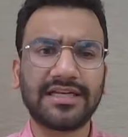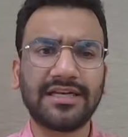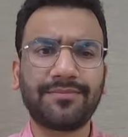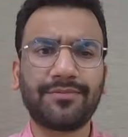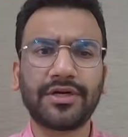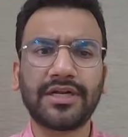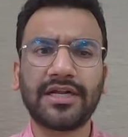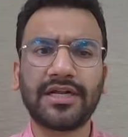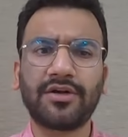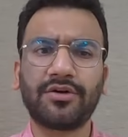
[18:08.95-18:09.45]

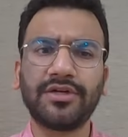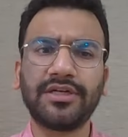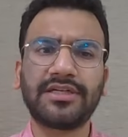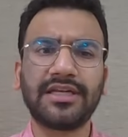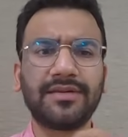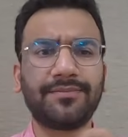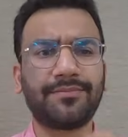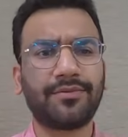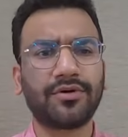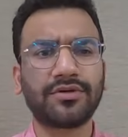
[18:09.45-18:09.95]
report and auditor
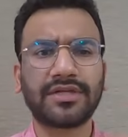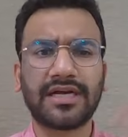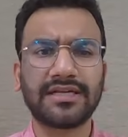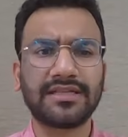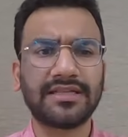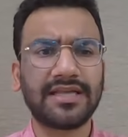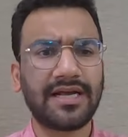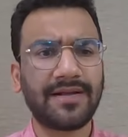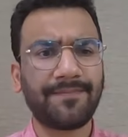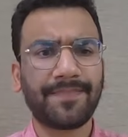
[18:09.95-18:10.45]
report are
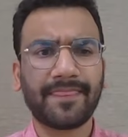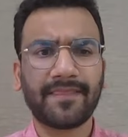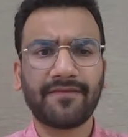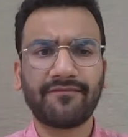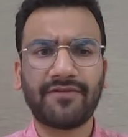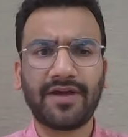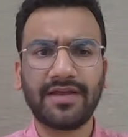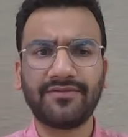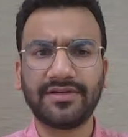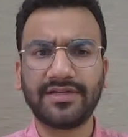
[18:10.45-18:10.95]
the
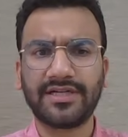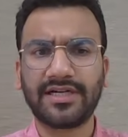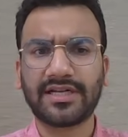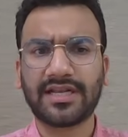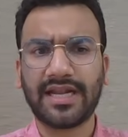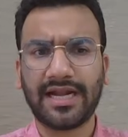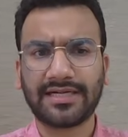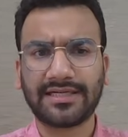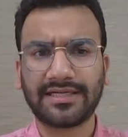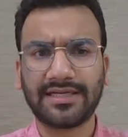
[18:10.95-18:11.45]
500
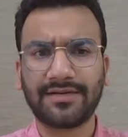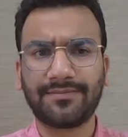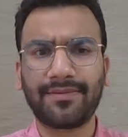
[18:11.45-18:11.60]
character,